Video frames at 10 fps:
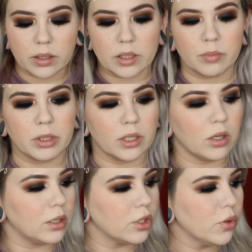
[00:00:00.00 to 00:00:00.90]
now I'm going to
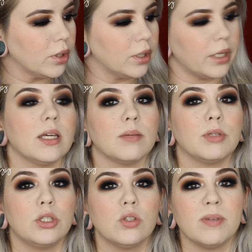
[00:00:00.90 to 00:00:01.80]
contour. I'm going
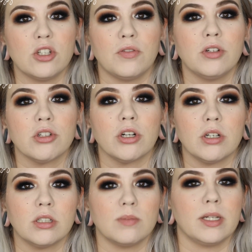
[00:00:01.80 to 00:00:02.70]
to use my Jeffree Star
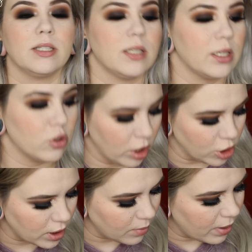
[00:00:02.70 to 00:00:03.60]
Cosmetics
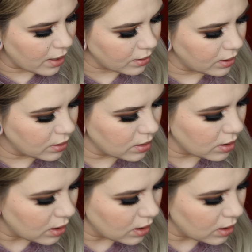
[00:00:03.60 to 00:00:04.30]
Androgyny palette